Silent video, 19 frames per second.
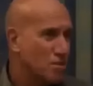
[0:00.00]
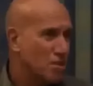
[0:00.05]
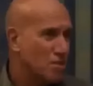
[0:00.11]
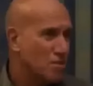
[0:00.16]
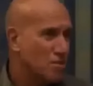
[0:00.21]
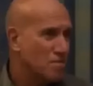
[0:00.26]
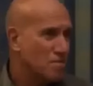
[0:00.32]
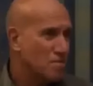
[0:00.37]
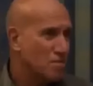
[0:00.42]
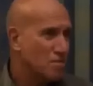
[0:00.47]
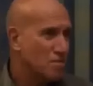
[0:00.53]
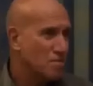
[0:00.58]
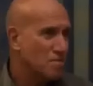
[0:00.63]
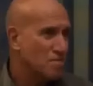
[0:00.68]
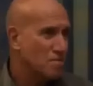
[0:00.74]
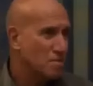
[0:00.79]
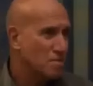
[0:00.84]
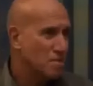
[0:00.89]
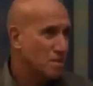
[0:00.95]
You know John
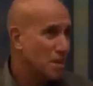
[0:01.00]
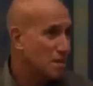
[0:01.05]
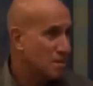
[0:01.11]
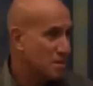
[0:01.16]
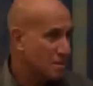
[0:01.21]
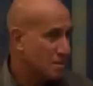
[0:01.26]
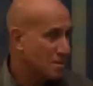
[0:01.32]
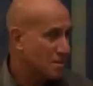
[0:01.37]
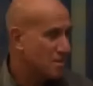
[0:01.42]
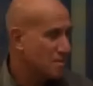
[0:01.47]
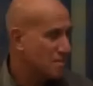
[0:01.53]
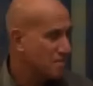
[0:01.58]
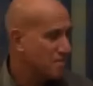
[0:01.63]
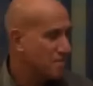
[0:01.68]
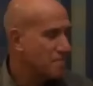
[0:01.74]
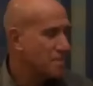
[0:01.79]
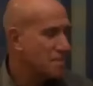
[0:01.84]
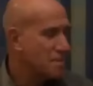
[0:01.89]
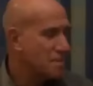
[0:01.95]
Gordon, the writer, and
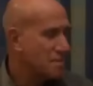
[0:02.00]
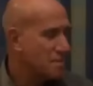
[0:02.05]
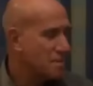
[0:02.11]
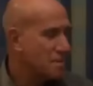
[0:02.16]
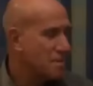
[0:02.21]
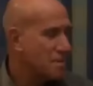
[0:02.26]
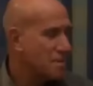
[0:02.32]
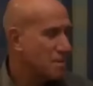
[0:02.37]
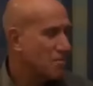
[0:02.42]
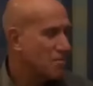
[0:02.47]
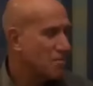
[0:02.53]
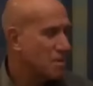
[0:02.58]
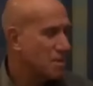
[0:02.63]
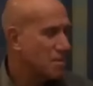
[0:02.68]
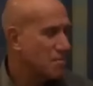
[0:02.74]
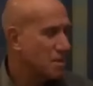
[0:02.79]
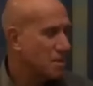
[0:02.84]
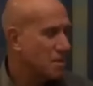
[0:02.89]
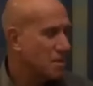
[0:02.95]
I'll tell you
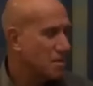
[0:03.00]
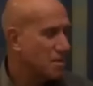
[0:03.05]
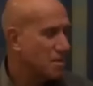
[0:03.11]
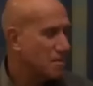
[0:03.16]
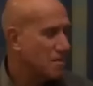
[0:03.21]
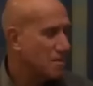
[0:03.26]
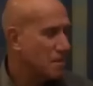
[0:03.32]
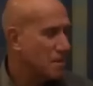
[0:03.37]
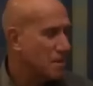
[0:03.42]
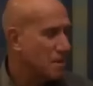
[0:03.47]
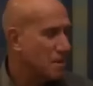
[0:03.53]
about him later.